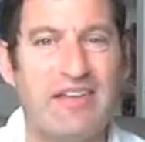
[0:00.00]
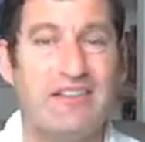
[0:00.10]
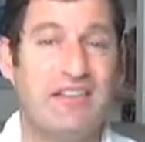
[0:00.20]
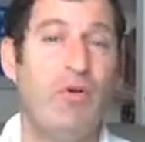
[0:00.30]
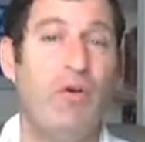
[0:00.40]

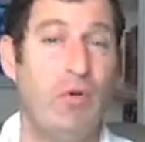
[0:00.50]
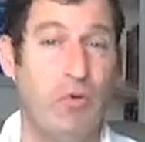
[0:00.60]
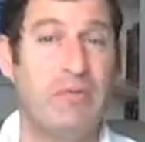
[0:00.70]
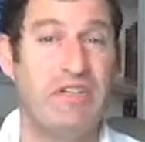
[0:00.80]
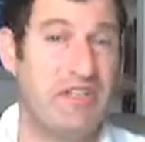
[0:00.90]
So a
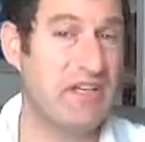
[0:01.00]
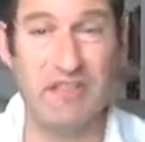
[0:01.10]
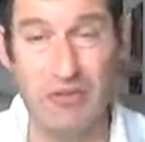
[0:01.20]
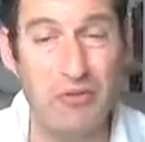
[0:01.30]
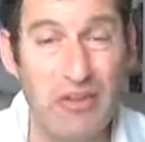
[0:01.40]
woman shakes a
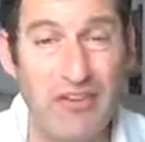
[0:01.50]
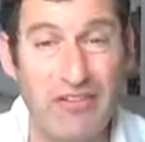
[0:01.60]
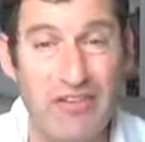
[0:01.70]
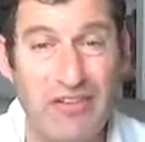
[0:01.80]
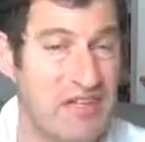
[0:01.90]
lulav.
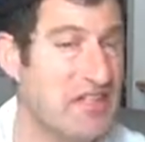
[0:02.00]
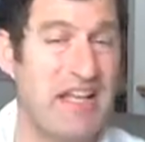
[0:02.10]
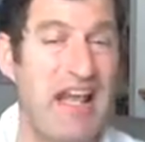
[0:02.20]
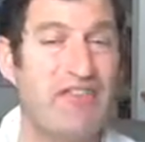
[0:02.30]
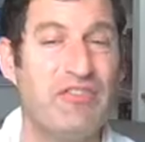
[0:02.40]
She doesn't
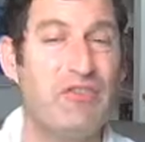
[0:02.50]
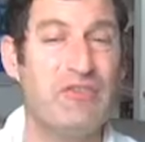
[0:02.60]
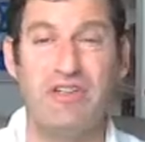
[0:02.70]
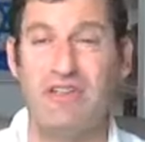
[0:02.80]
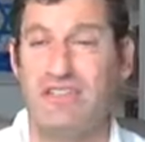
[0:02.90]
have to.
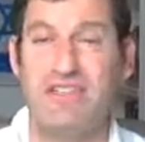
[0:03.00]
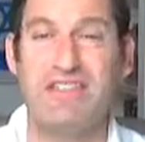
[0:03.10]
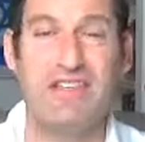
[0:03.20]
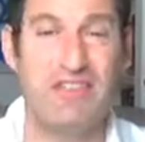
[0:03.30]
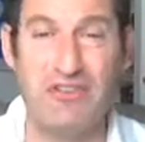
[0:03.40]
She sits
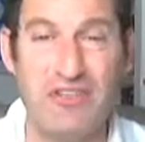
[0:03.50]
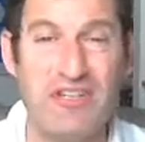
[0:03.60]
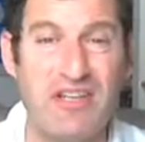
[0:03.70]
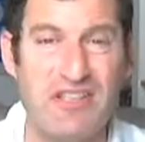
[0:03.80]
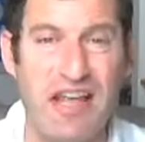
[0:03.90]
in the sukkah.
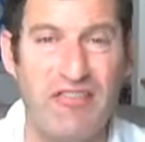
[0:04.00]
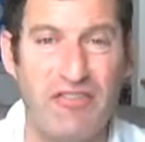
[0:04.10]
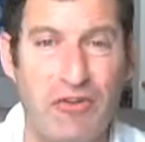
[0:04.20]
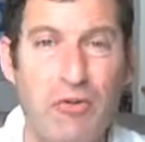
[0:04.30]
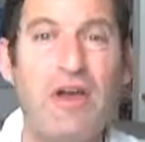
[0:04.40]
She doesn't have
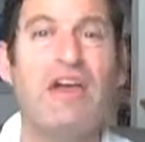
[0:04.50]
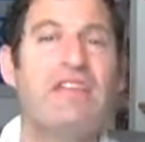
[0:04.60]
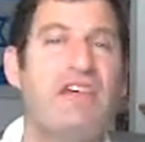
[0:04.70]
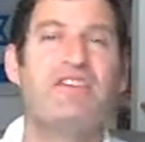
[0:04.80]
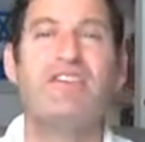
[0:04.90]
to.
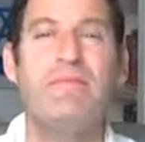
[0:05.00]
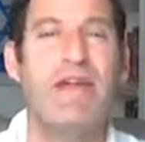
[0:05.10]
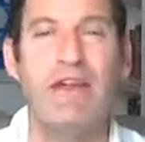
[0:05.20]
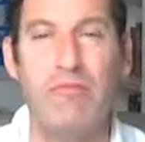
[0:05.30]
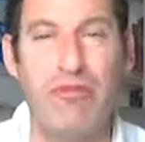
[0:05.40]
Does she
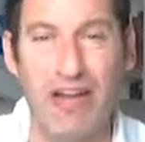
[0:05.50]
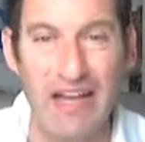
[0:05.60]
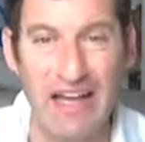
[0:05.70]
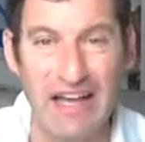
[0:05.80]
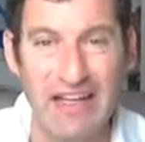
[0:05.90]
make a
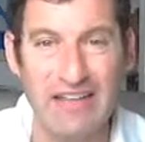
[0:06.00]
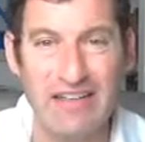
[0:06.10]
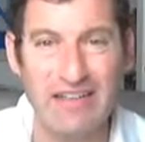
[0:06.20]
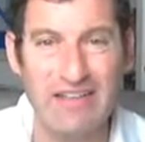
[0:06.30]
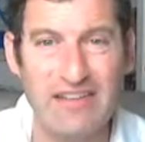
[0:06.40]
bracha?
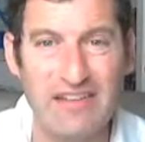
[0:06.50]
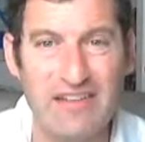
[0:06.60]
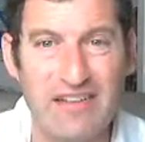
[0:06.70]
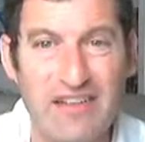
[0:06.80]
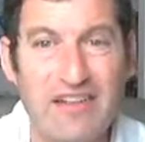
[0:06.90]

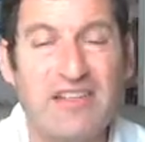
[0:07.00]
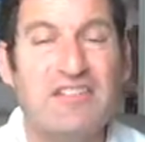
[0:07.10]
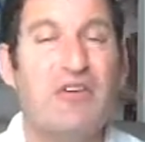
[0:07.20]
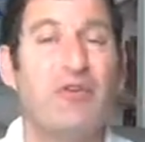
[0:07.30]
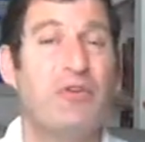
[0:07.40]
So it